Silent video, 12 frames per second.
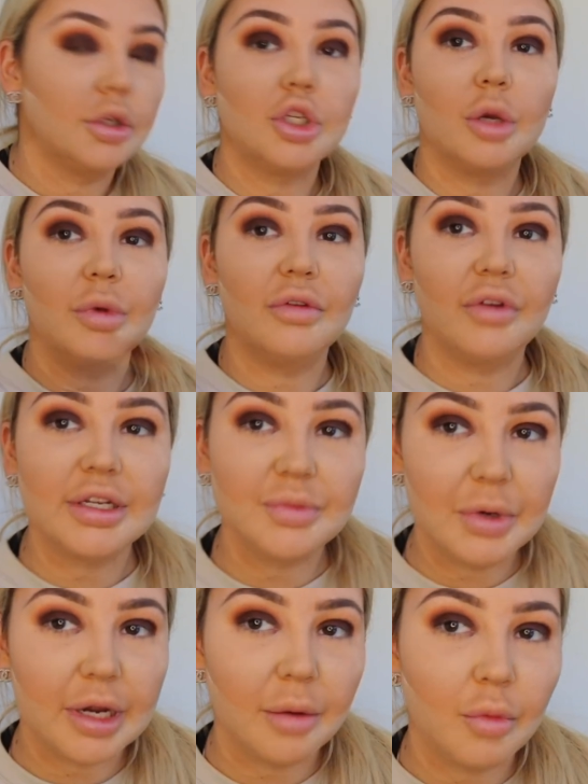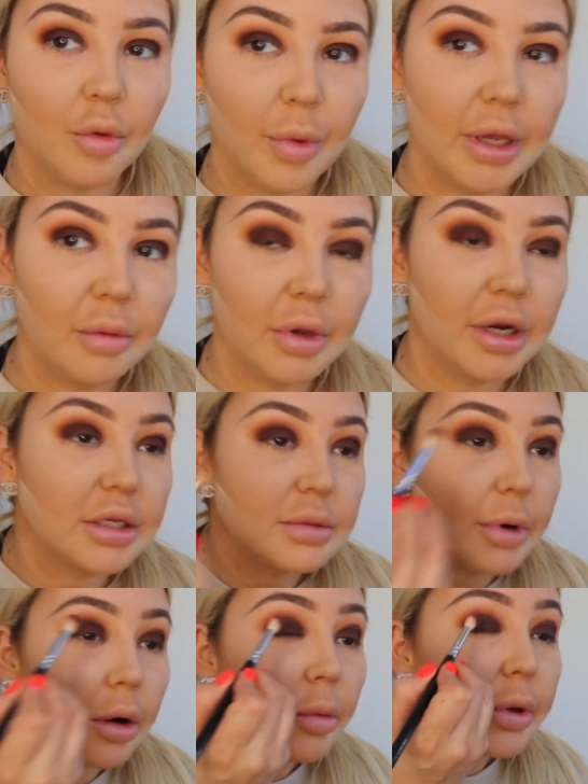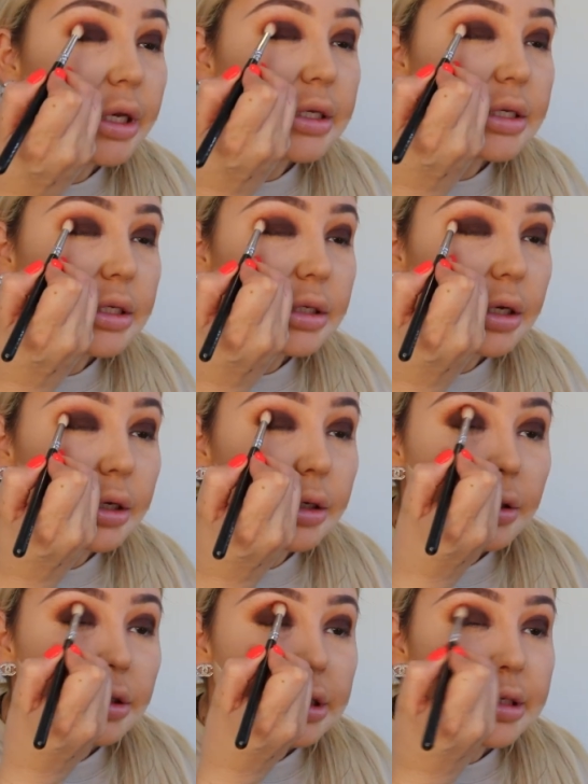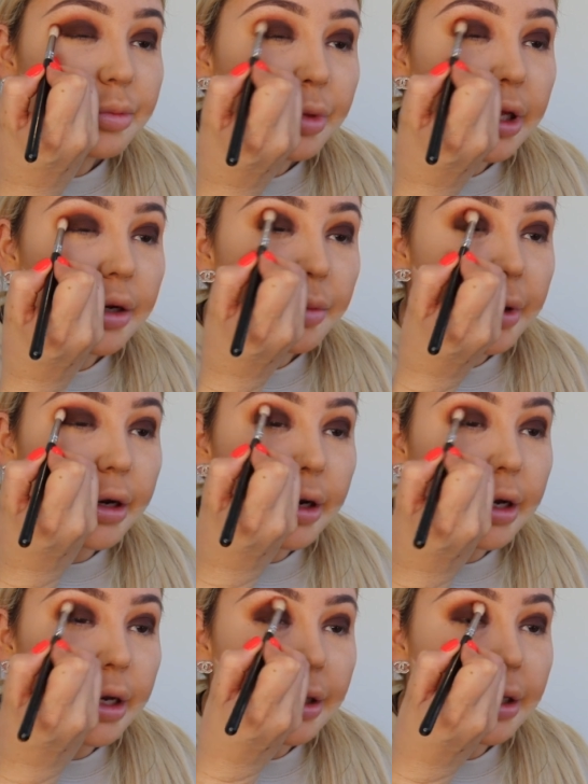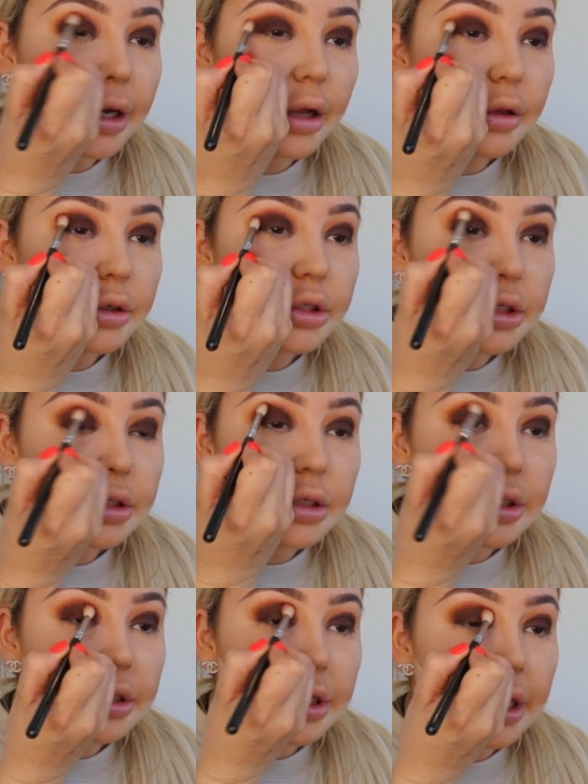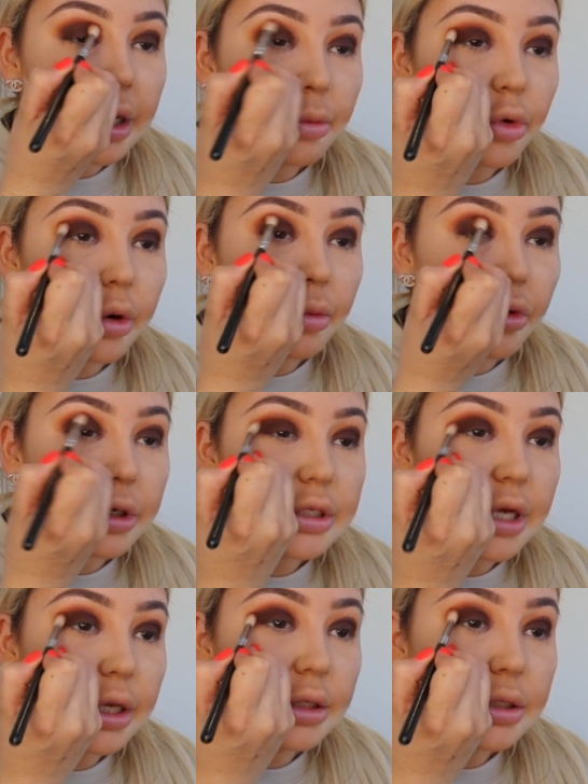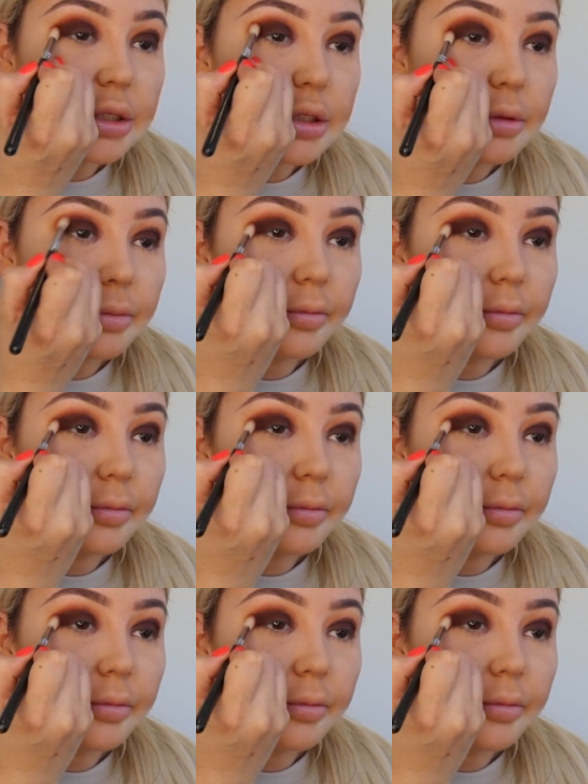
Don't be afraid to pick up more pigment as well, because it's going to just blend better and the colour is just going to get more and more intense.